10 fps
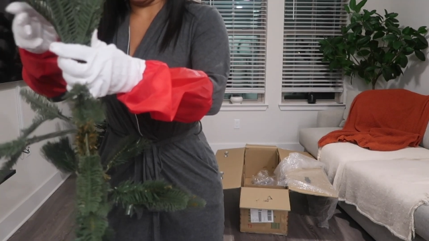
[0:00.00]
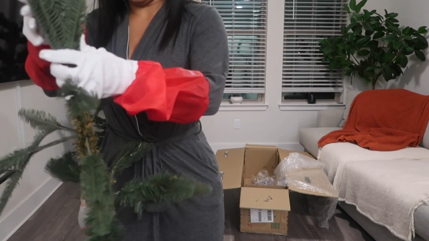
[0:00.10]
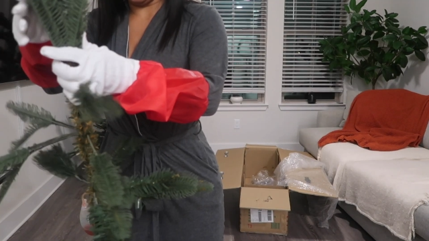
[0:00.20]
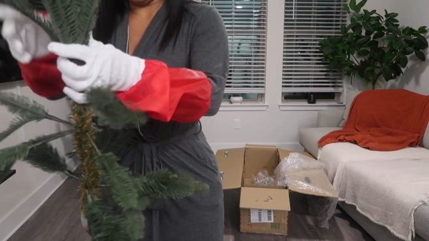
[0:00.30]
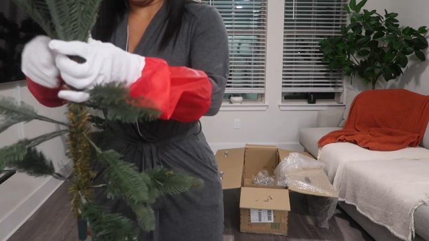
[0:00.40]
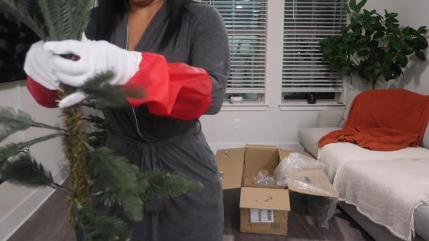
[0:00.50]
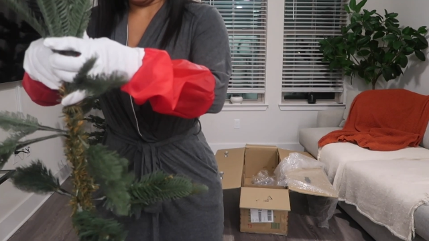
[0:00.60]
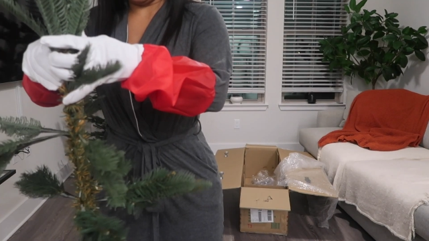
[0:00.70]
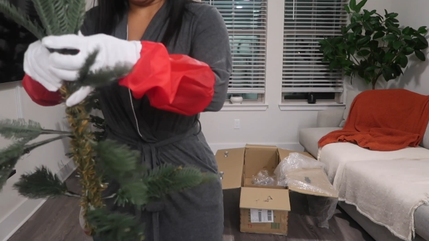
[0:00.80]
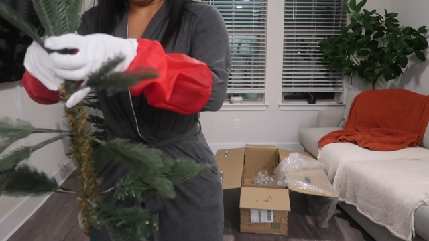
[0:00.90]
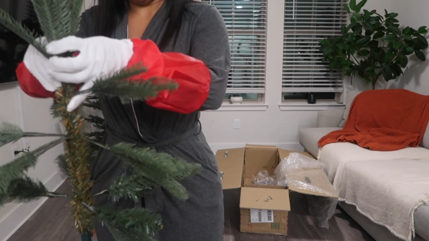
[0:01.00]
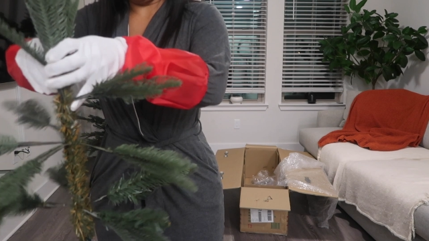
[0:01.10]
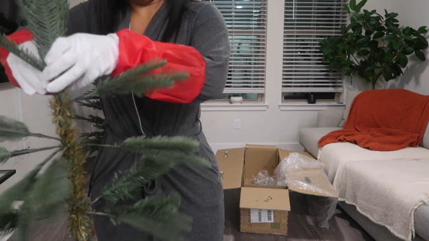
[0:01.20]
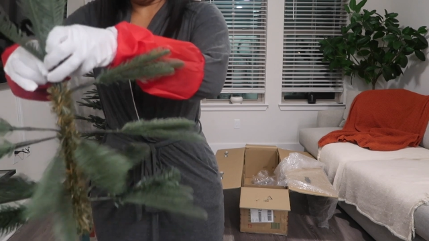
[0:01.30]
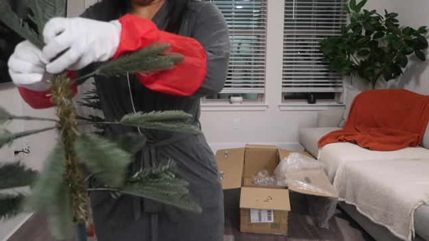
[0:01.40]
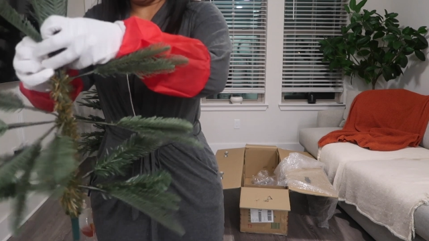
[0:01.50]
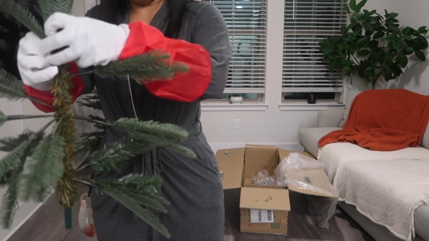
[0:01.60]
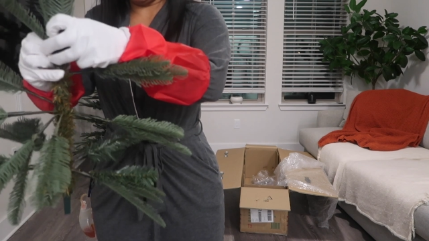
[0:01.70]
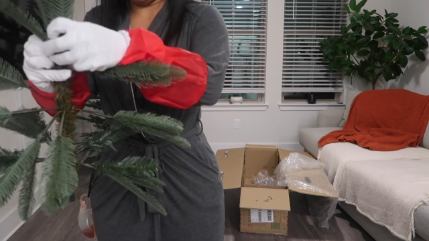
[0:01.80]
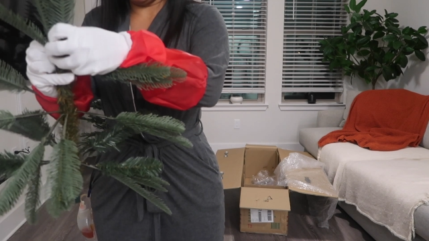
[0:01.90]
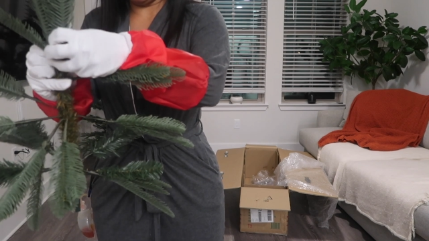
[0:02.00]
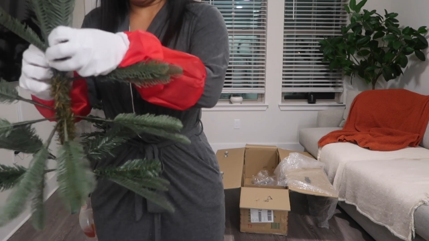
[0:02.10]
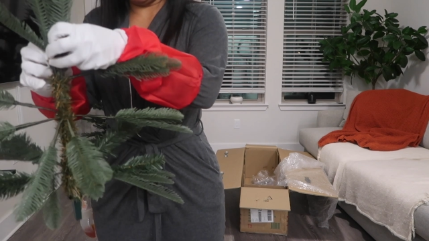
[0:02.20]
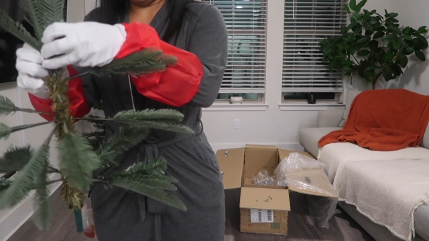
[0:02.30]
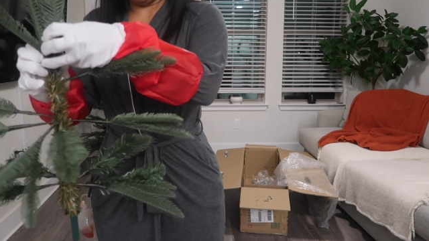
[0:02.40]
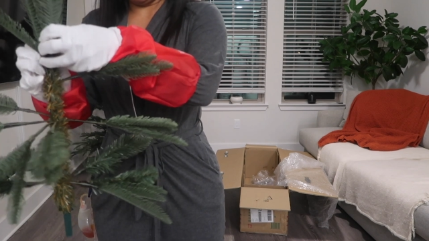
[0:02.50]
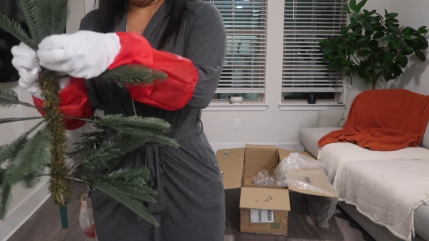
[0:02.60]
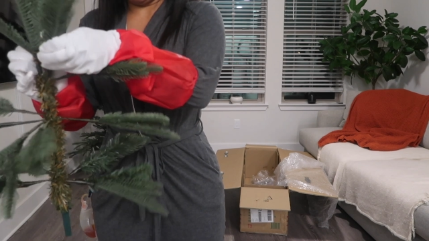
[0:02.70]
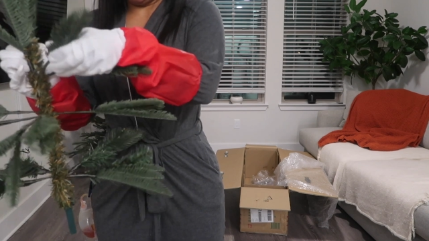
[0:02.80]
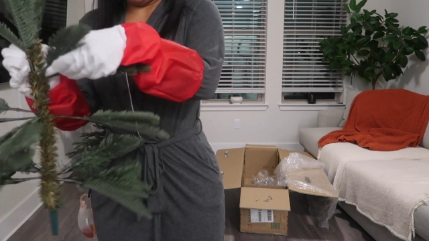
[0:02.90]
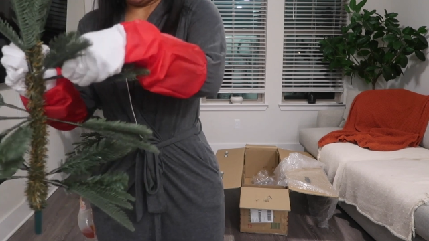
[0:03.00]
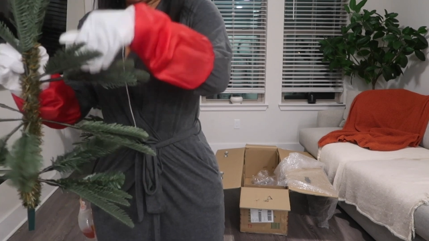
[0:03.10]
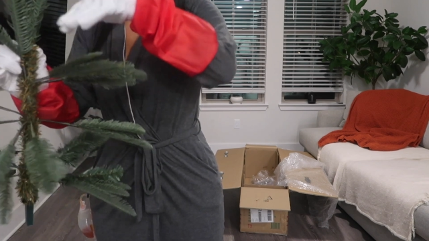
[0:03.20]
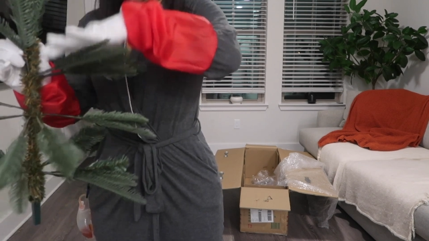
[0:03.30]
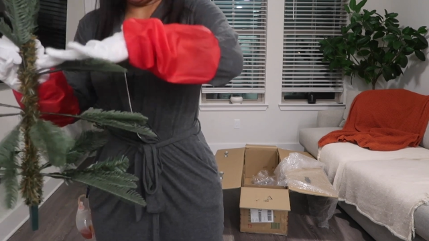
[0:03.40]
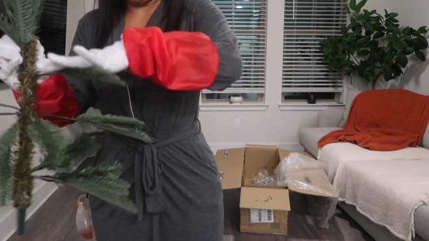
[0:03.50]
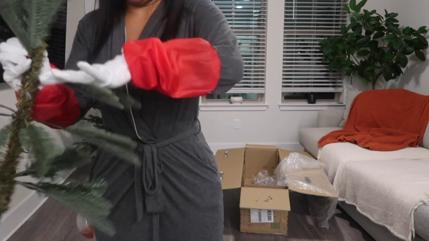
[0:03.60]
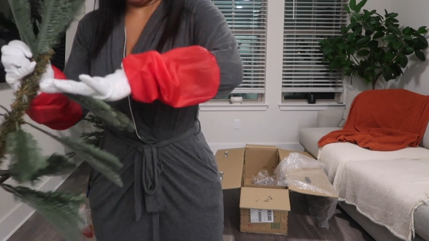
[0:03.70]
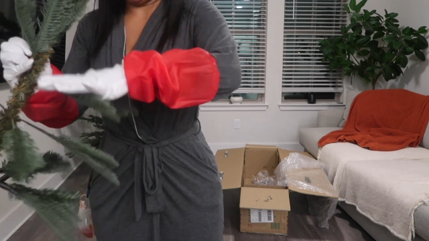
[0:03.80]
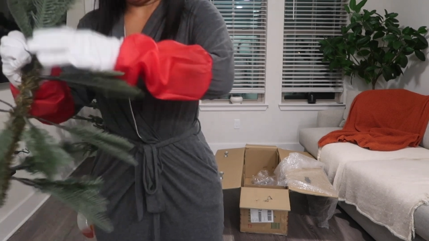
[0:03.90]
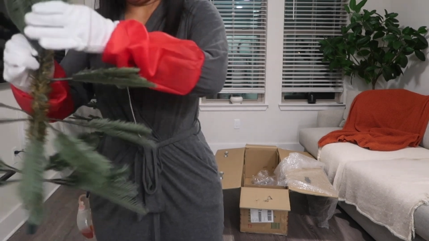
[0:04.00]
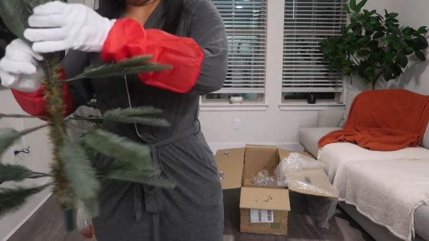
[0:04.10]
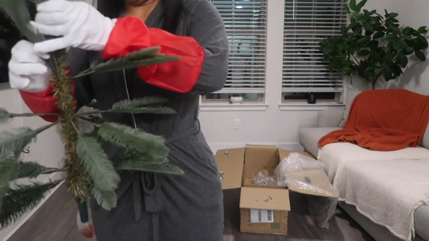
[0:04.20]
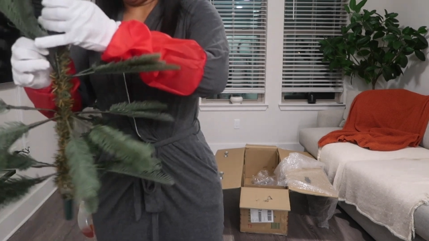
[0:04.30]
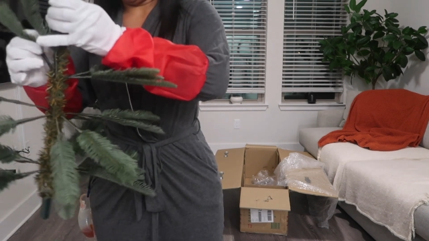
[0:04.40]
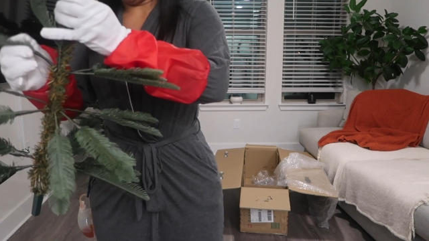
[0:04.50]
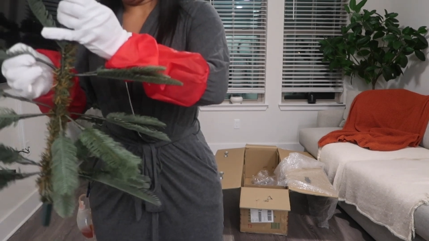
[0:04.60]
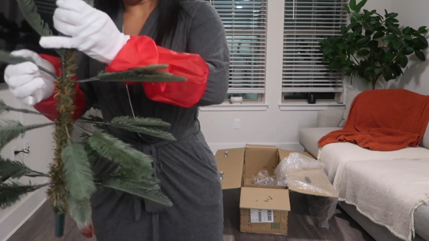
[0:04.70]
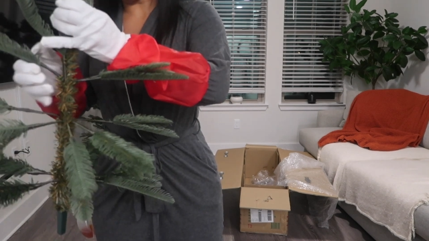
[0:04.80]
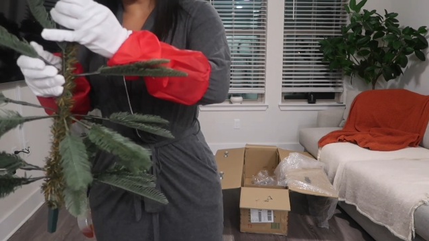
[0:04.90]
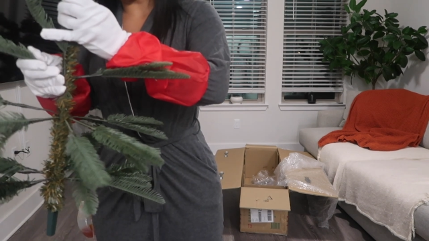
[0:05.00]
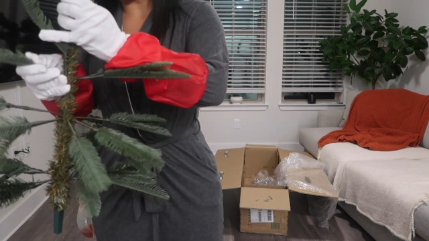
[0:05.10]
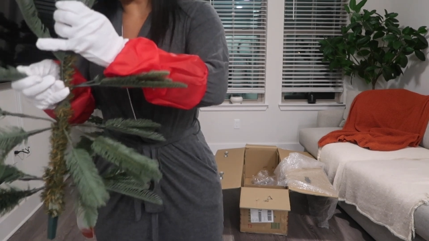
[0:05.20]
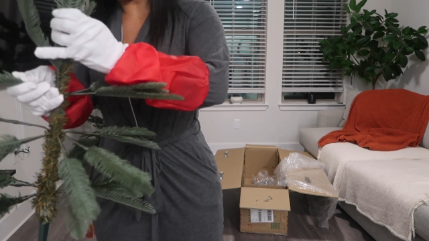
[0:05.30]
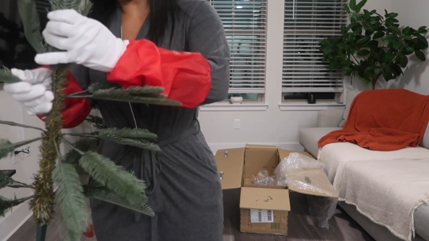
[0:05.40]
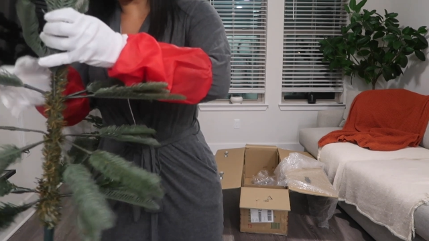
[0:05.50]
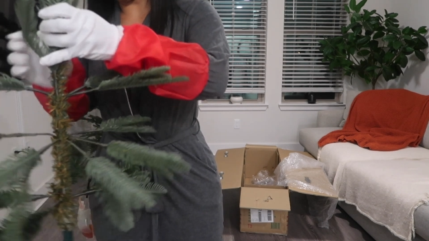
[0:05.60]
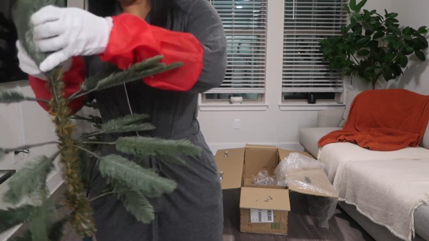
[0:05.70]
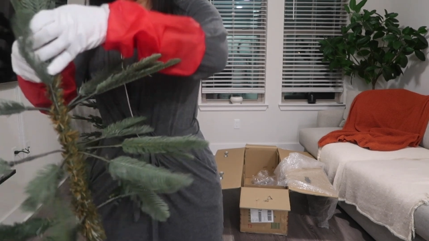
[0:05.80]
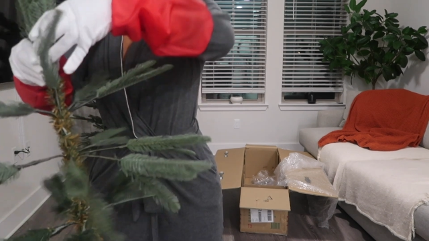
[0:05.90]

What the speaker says: Nobody's mouth can be seen.